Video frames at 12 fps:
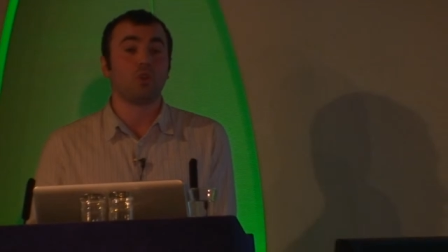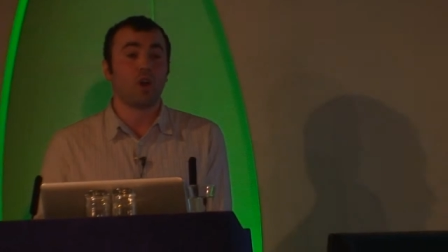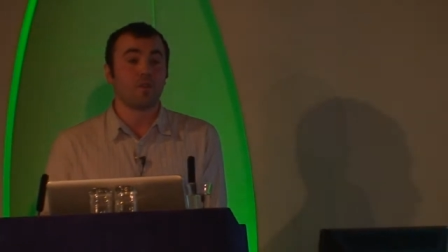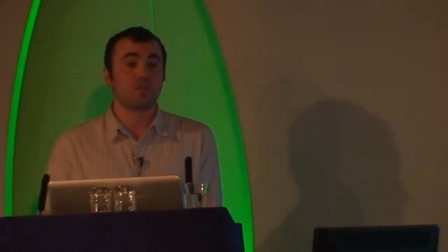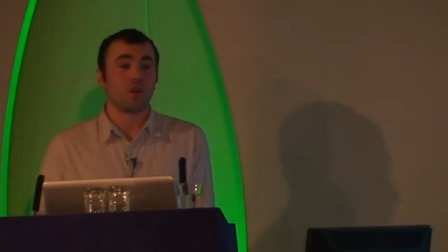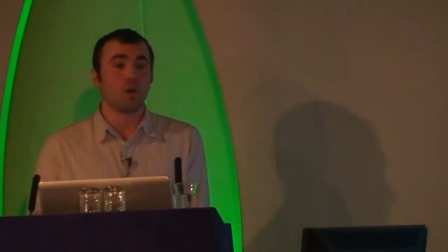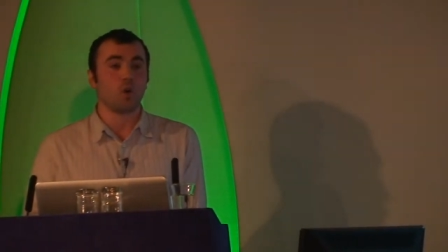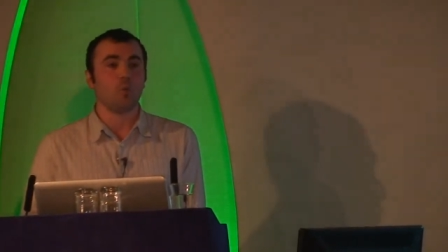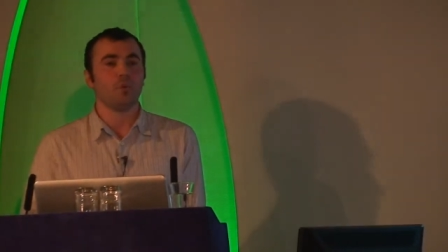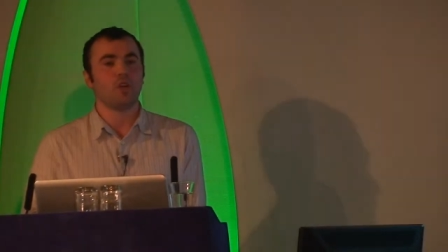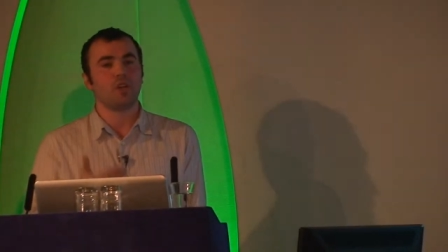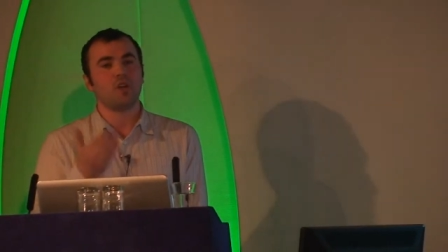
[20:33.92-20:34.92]
life cycle,
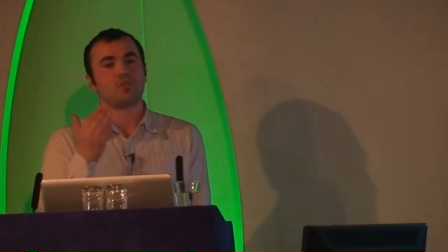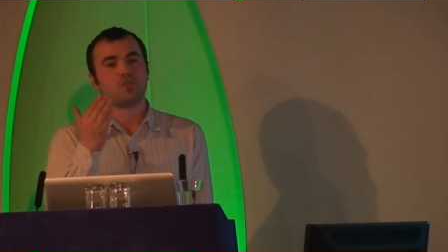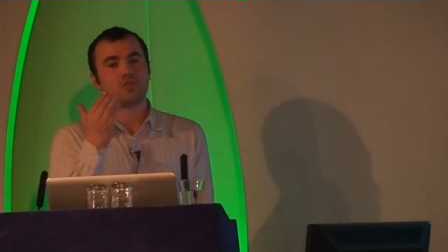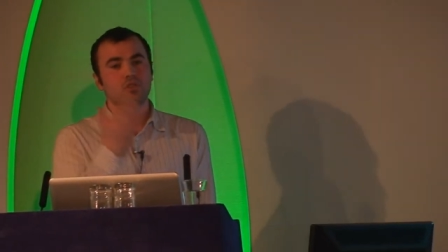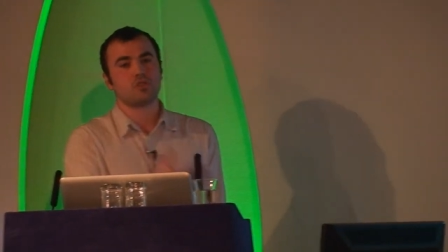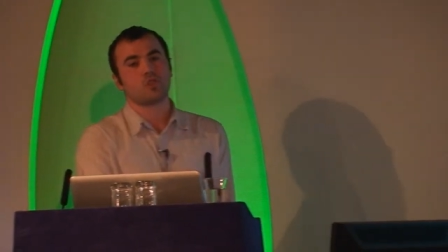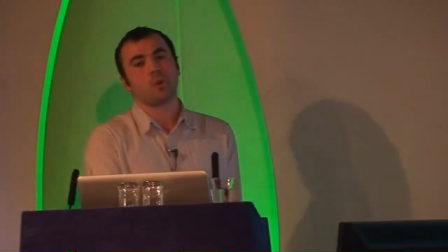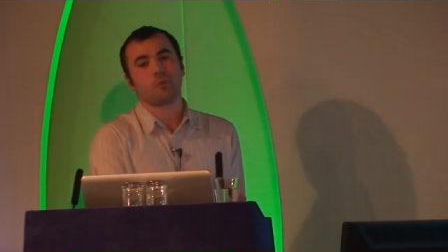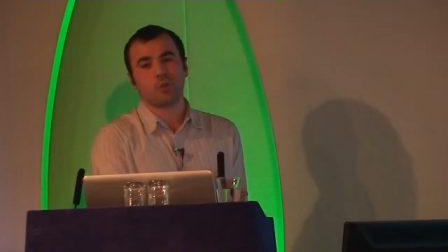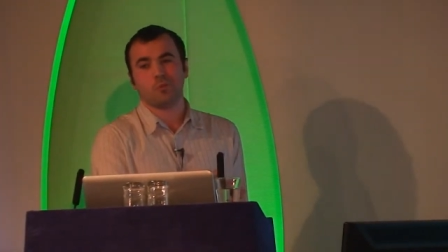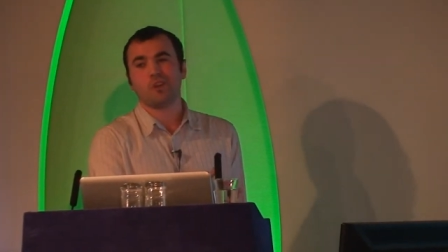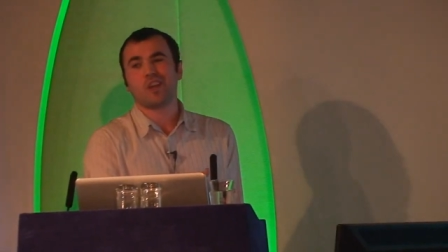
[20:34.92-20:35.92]
but you don't just stop
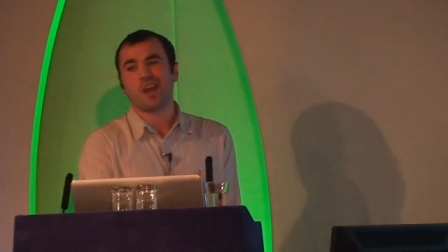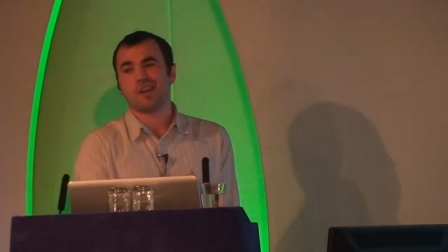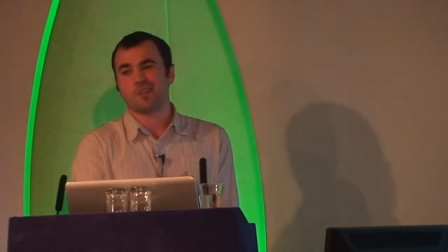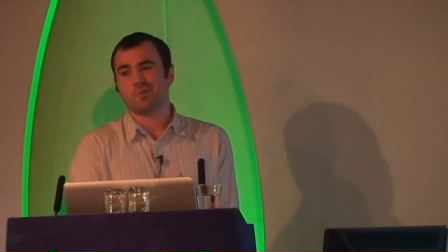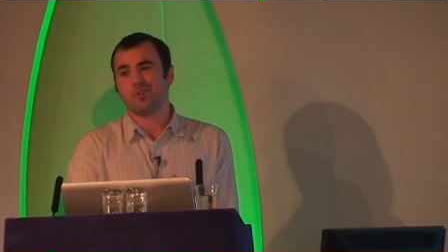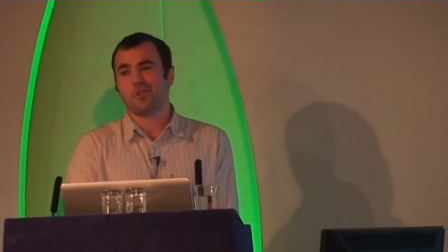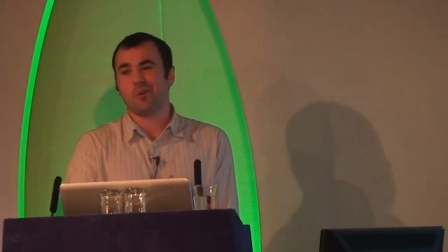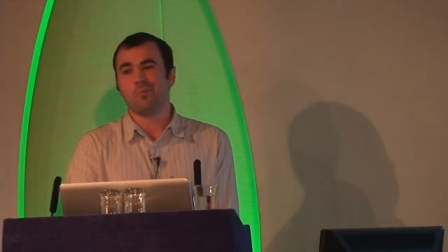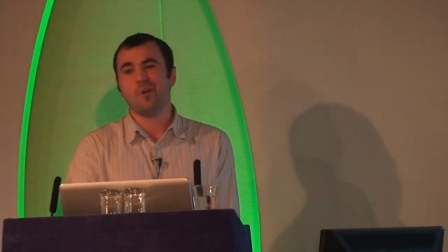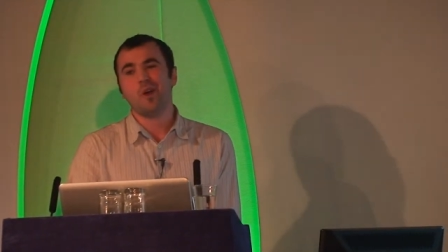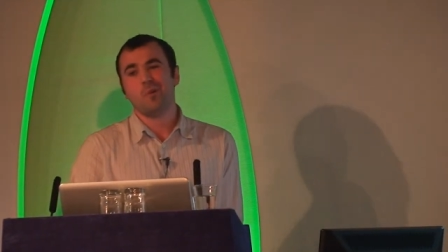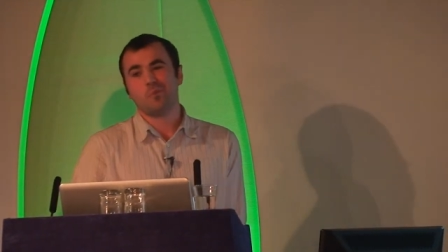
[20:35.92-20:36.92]
communicating with
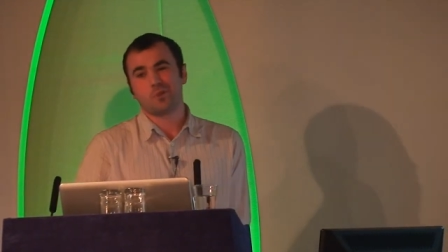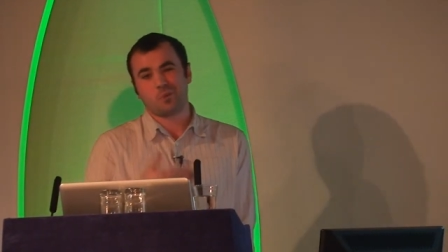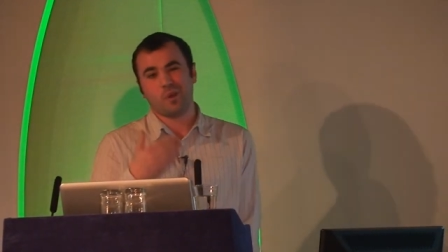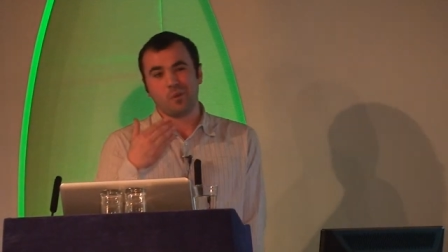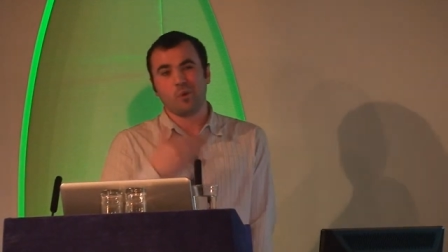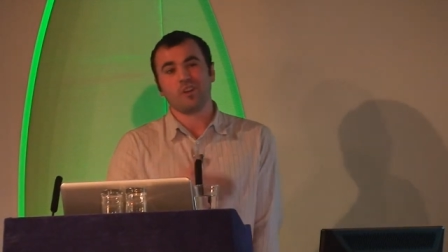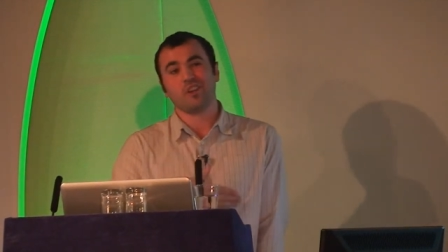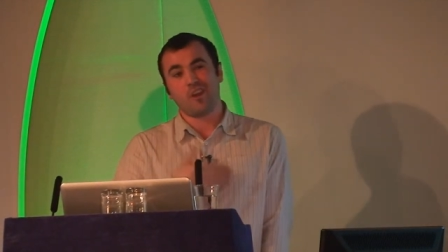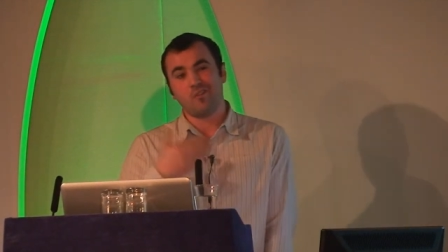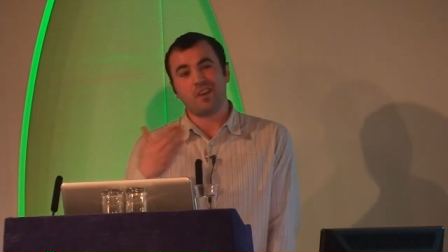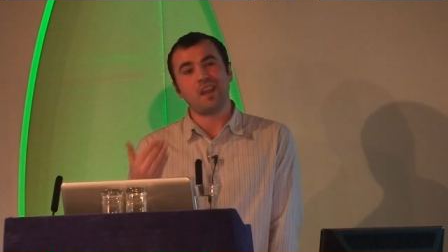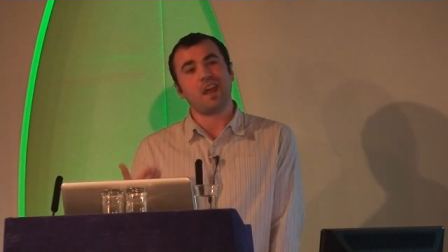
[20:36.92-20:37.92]
them between 1
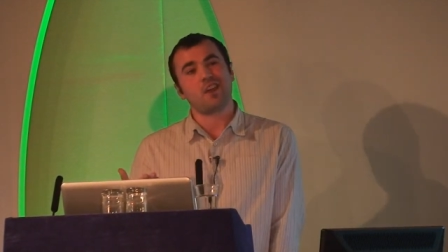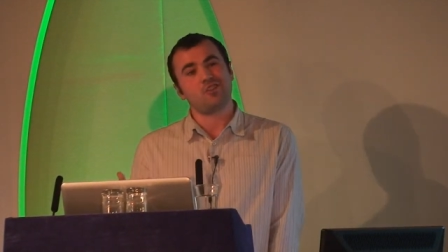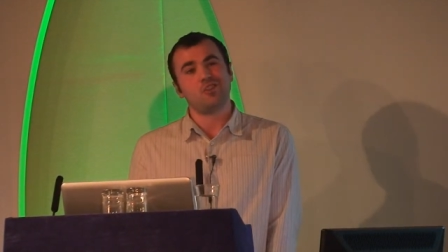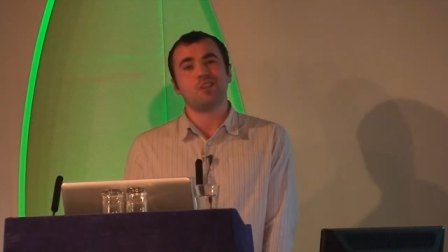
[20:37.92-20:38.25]
year and the next.